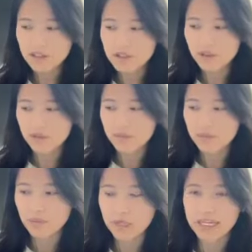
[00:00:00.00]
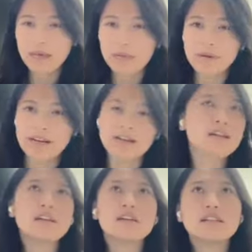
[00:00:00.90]
So we came
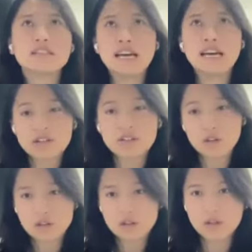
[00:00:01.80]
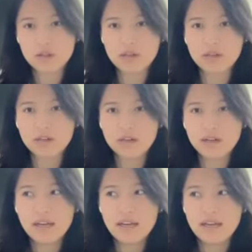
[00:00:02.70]
back last October,
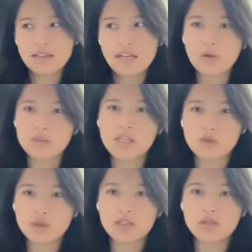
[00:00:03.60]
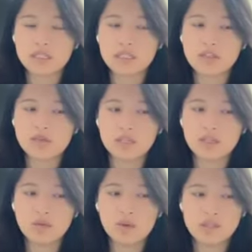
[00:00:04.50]
and I would say
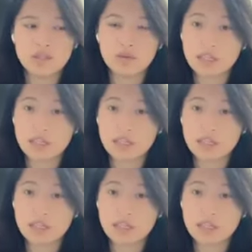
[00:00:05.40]
2023 was